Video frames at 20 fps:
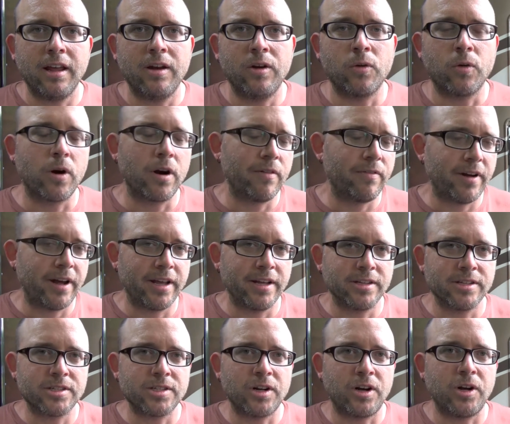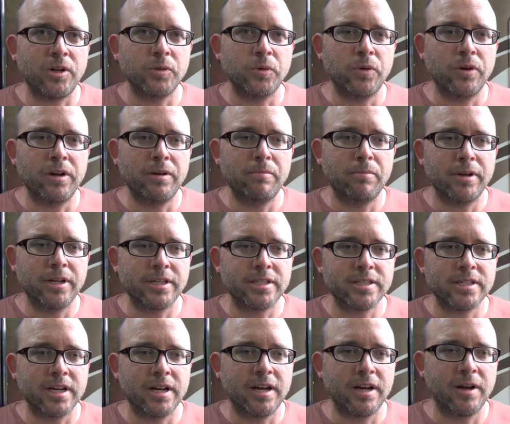Nor have I installed one.
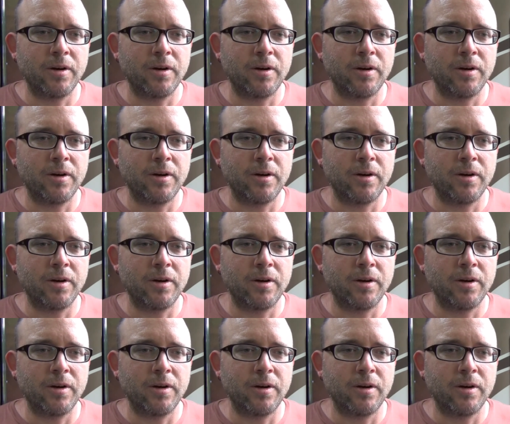But